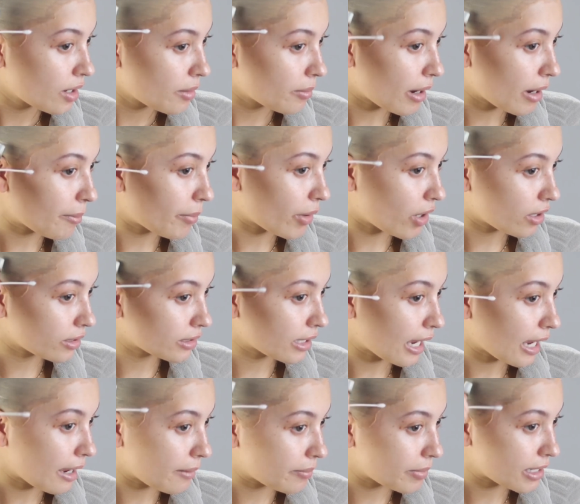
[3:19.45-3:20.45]
My bald
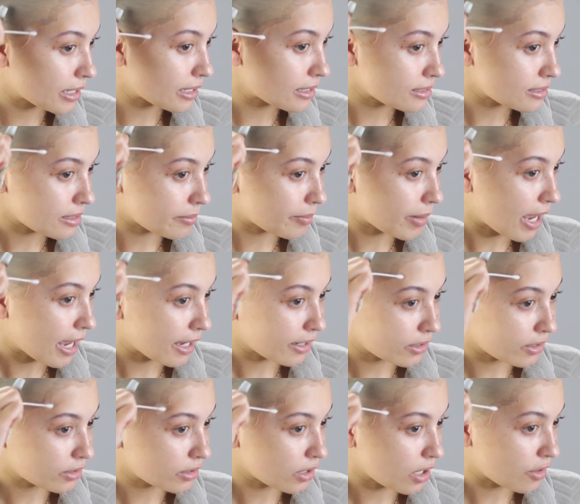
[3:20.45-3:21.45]
cap is the
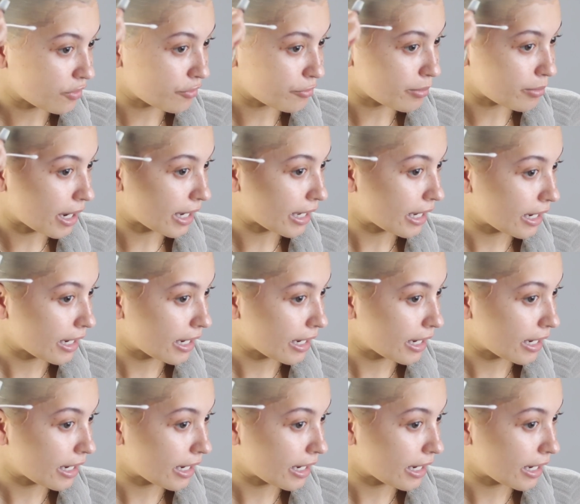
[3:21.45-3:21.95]
pattern of my